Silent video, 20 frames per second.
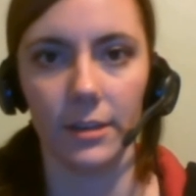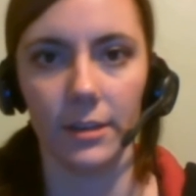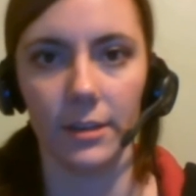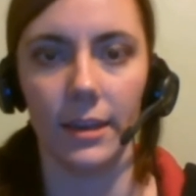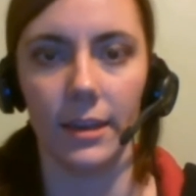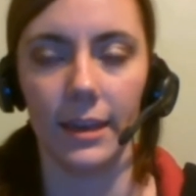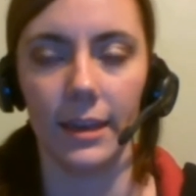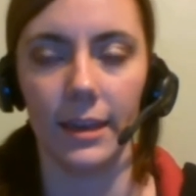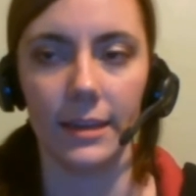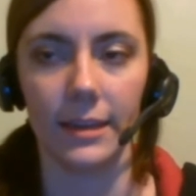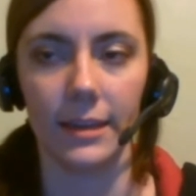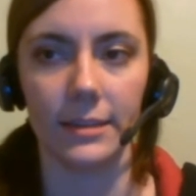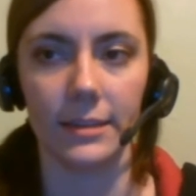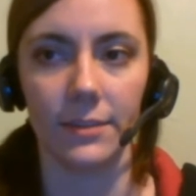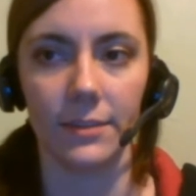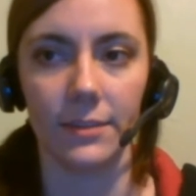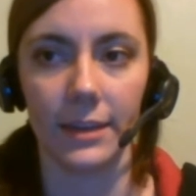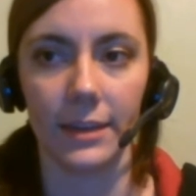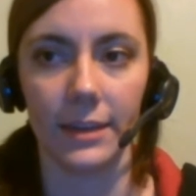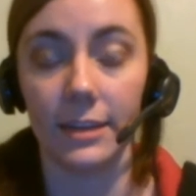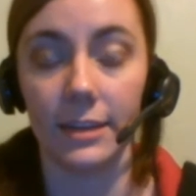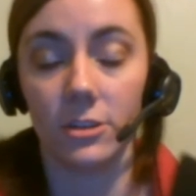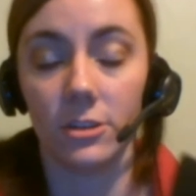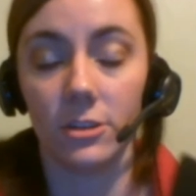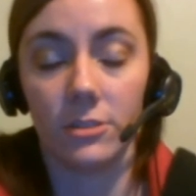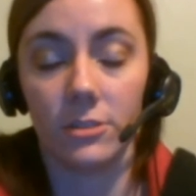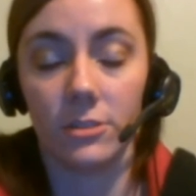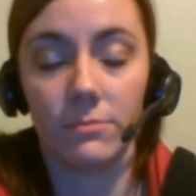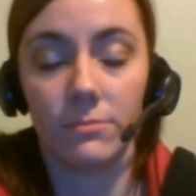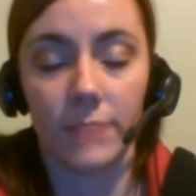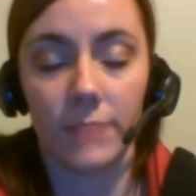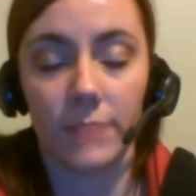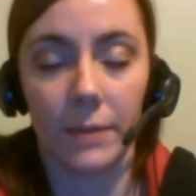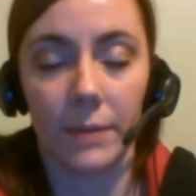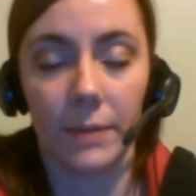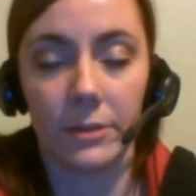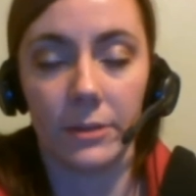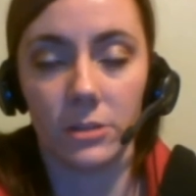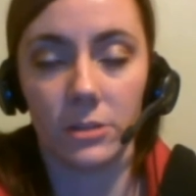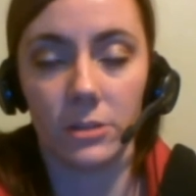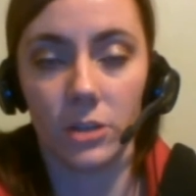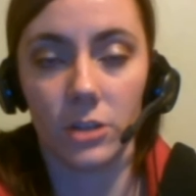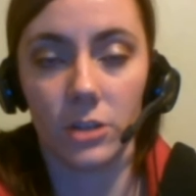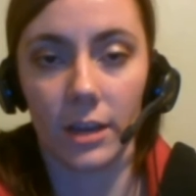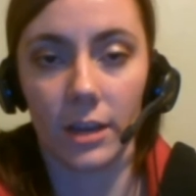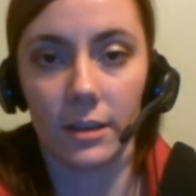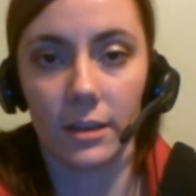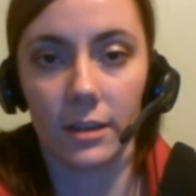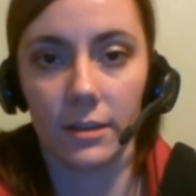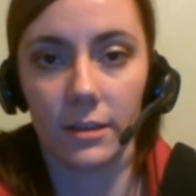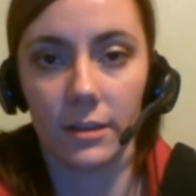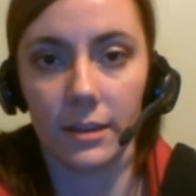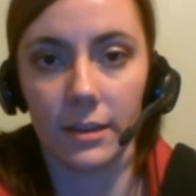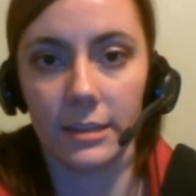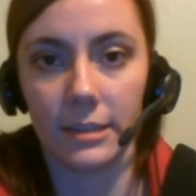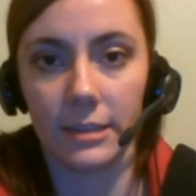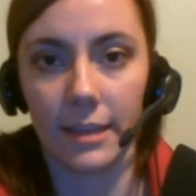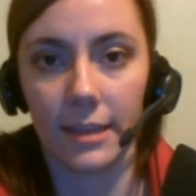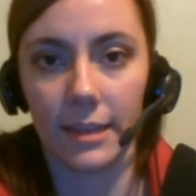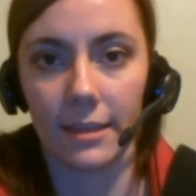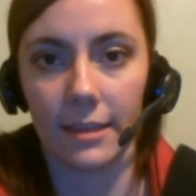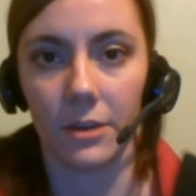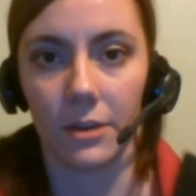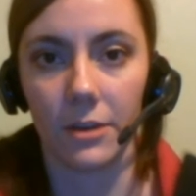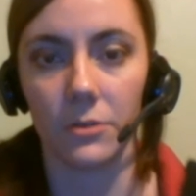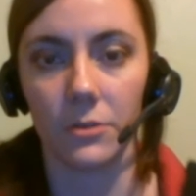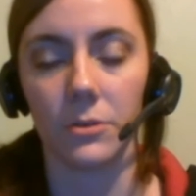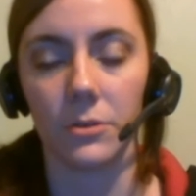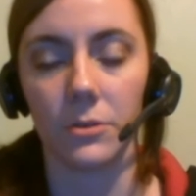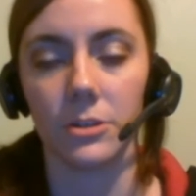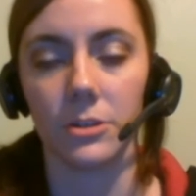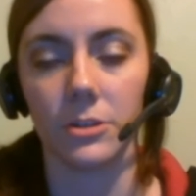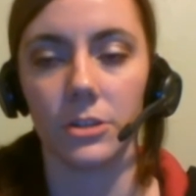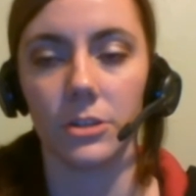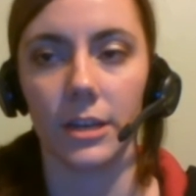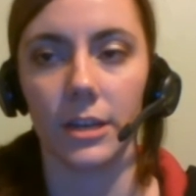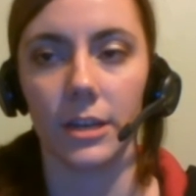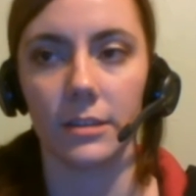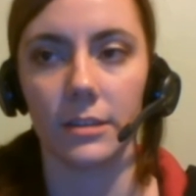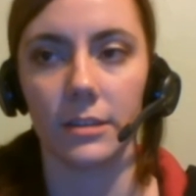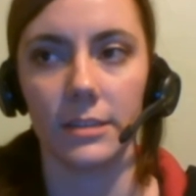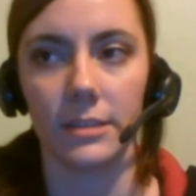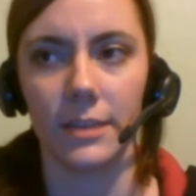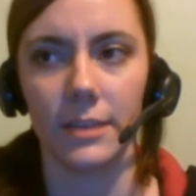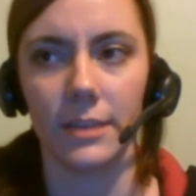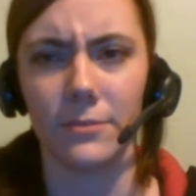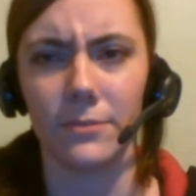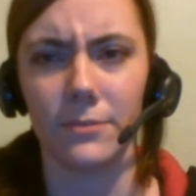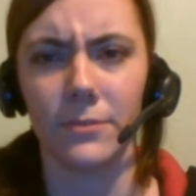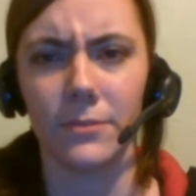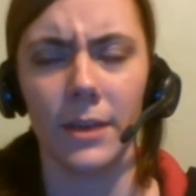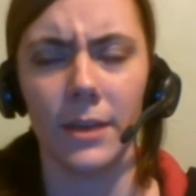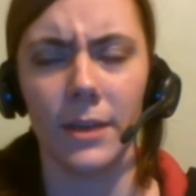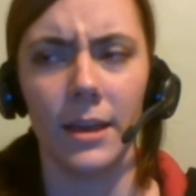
and if I need to tab out to check a death out or check to see if